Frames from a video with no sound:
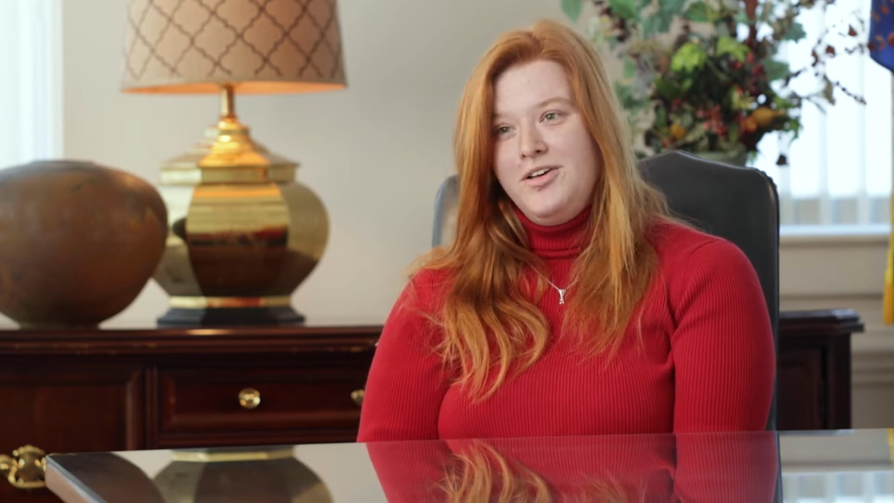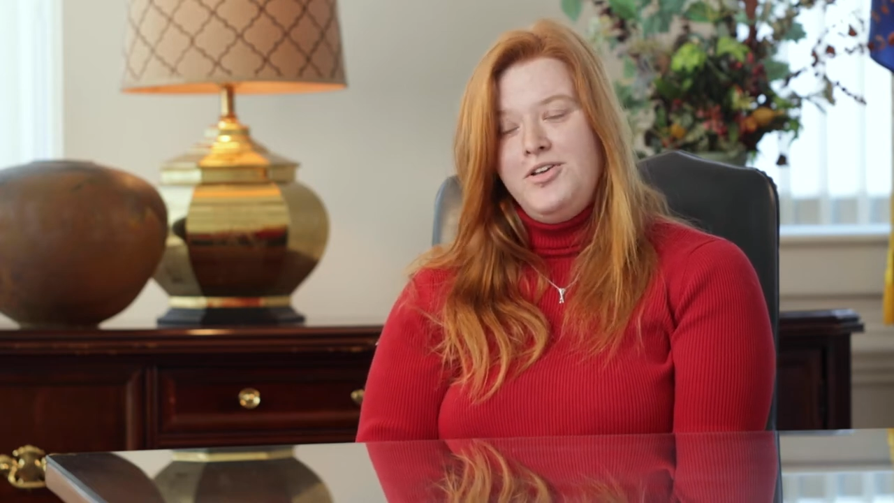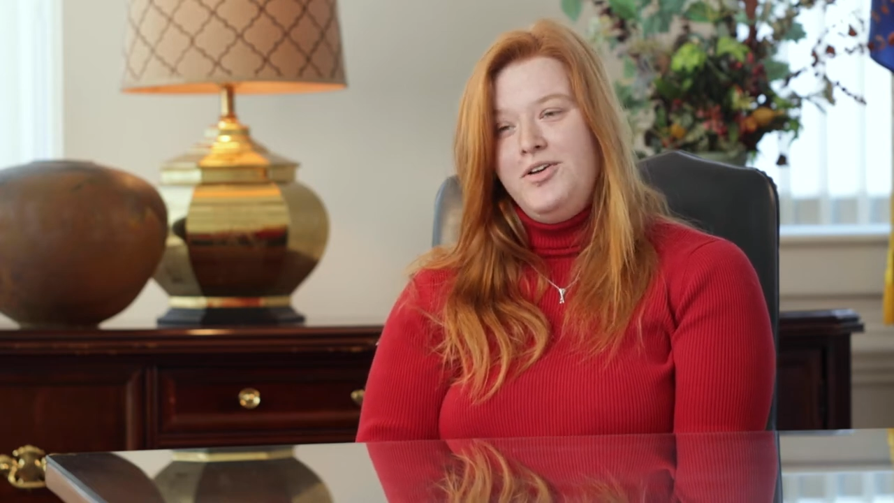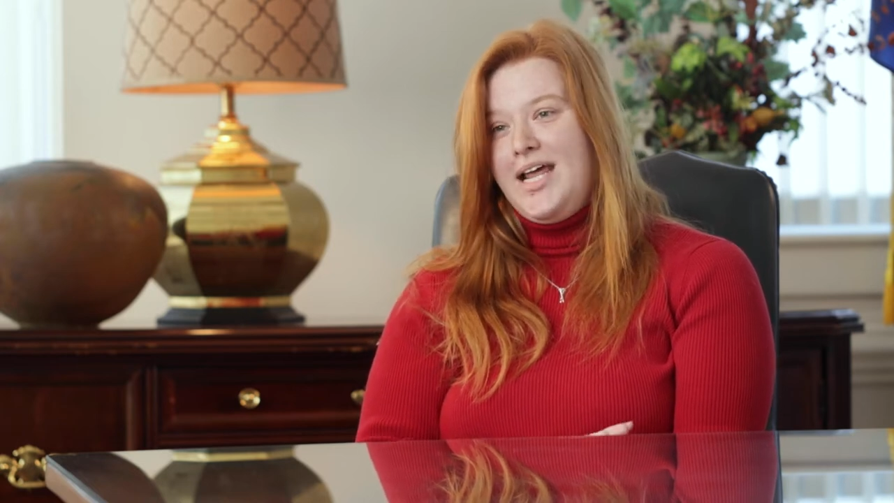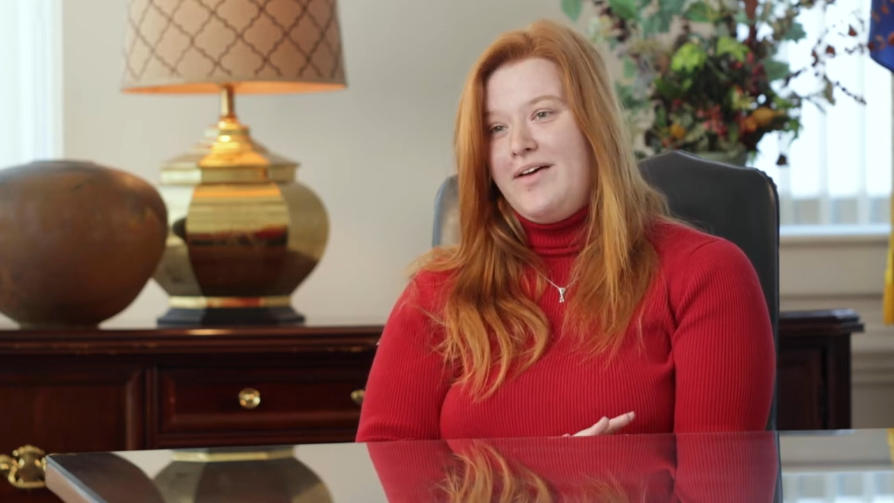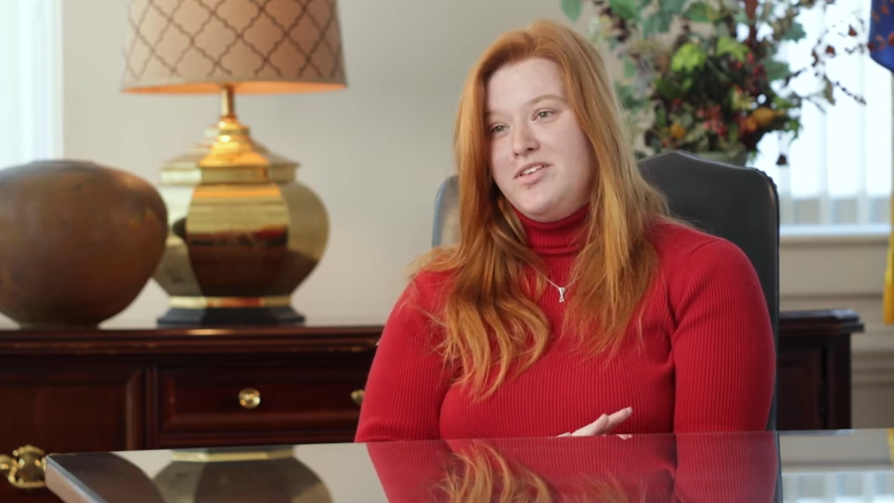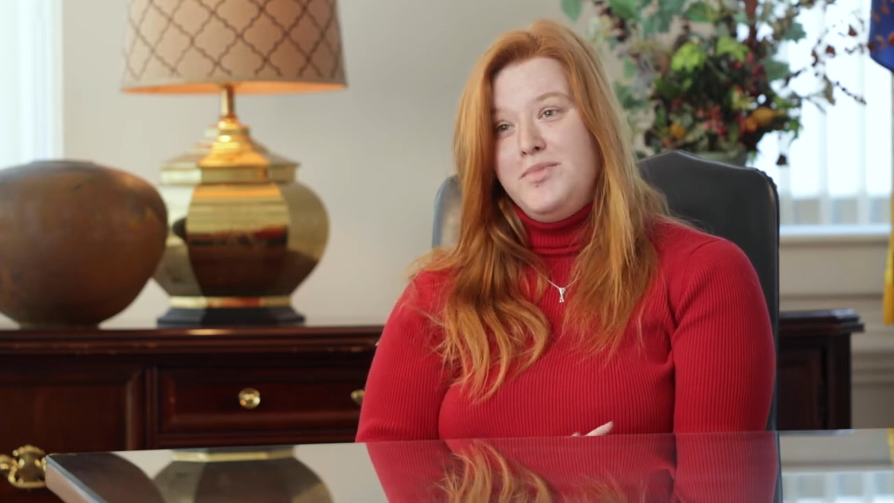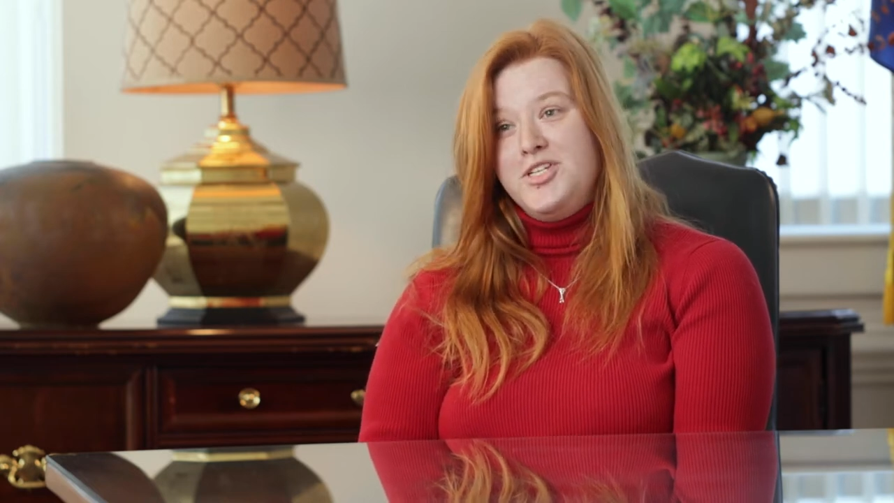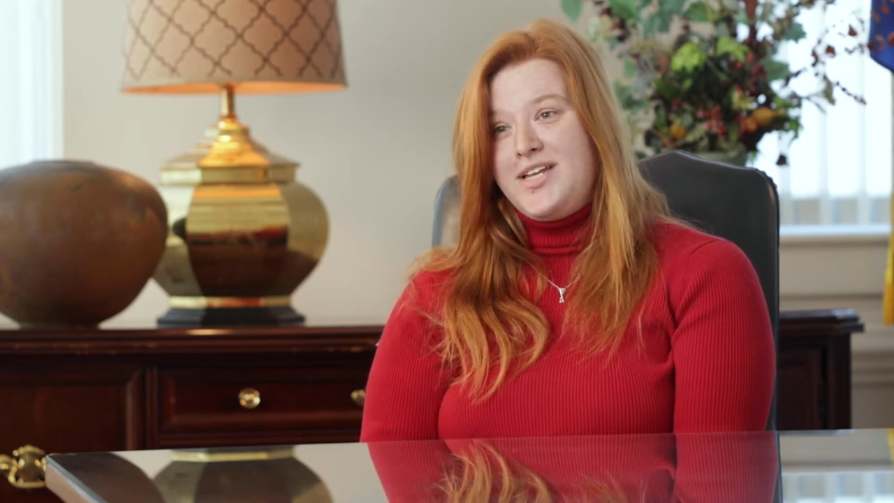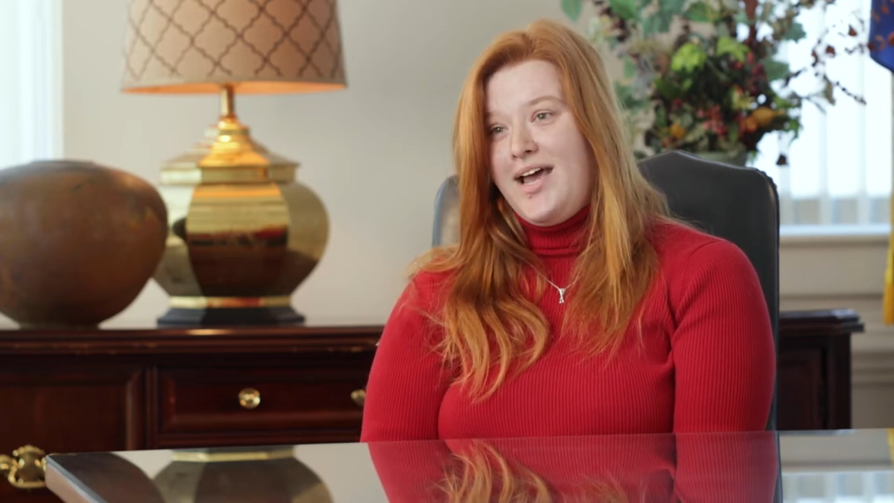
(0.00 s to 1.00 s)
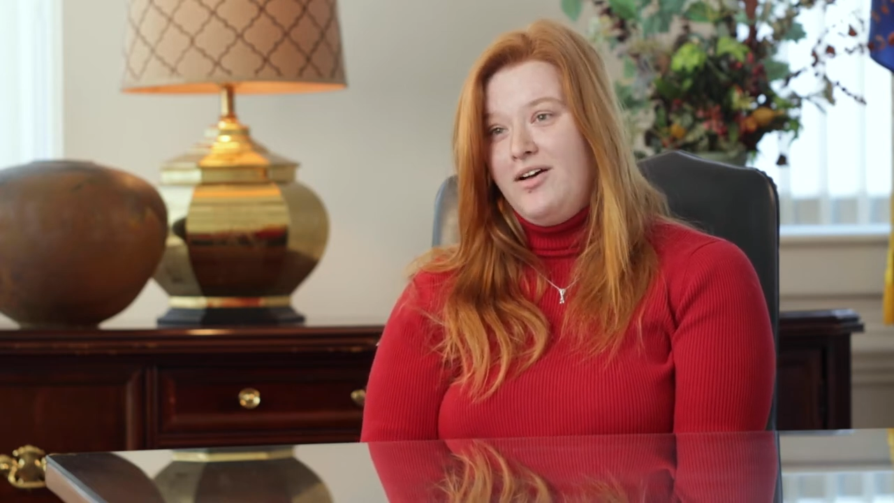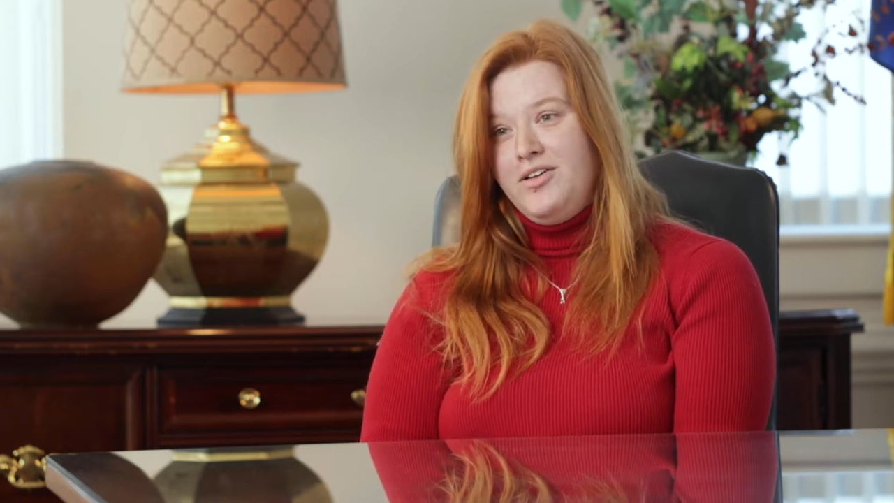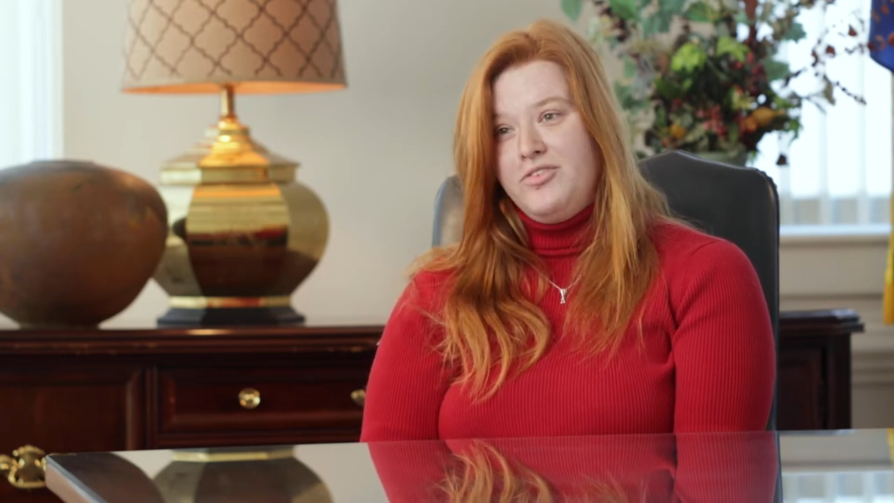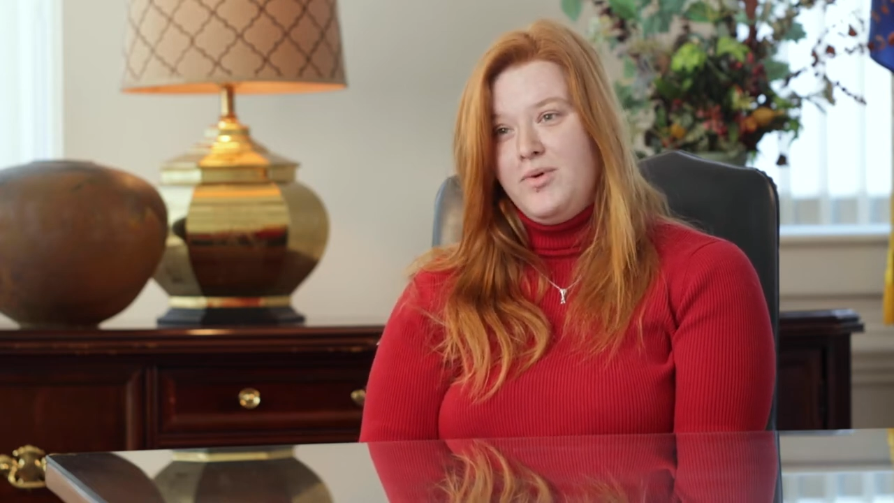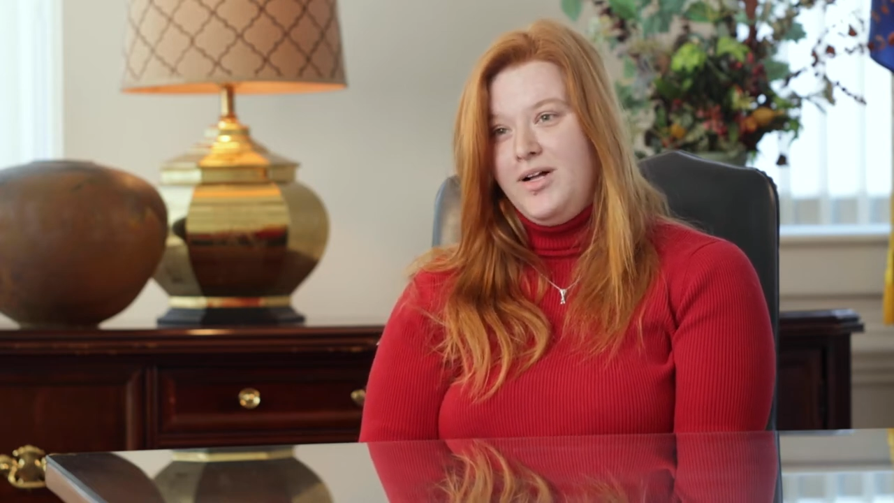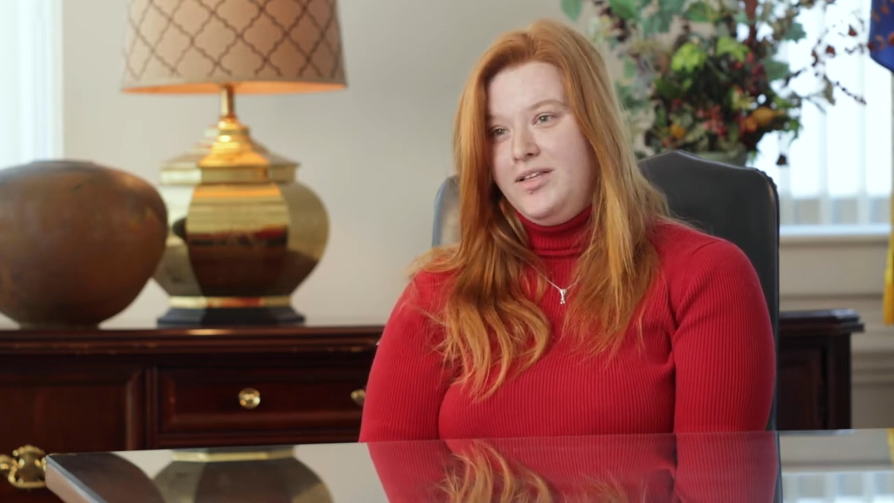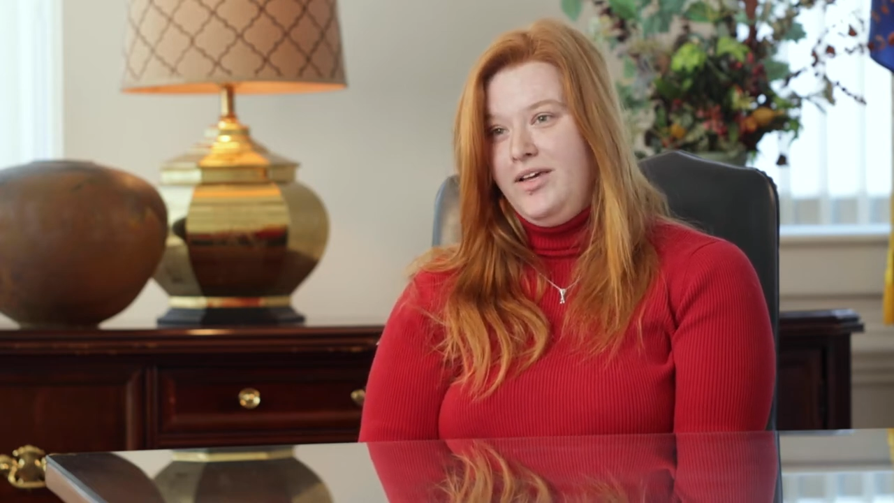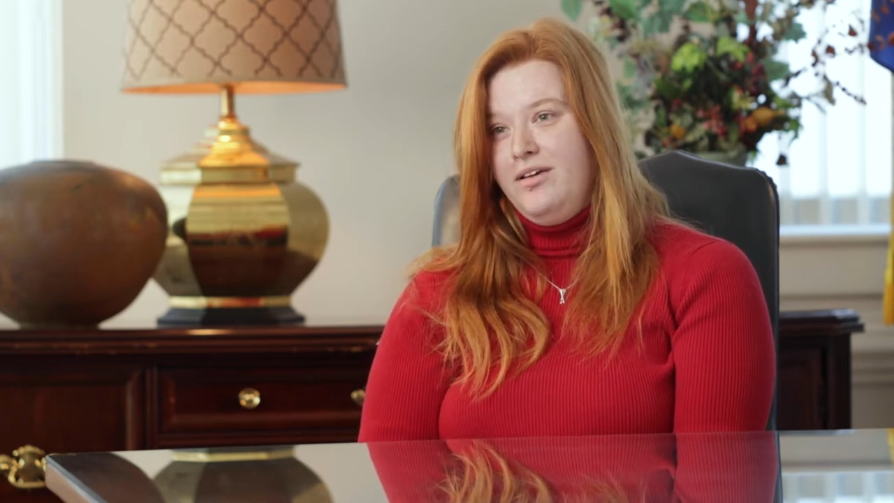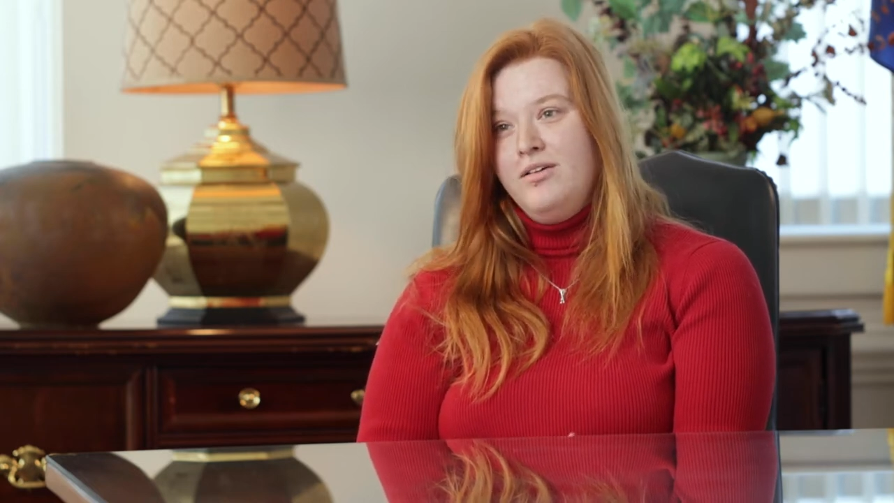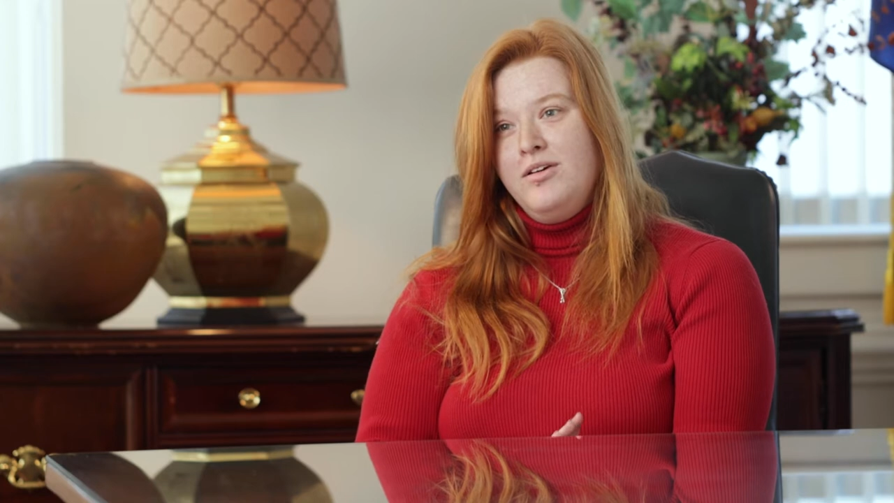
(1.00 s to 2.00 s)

You can have as much talent for welding,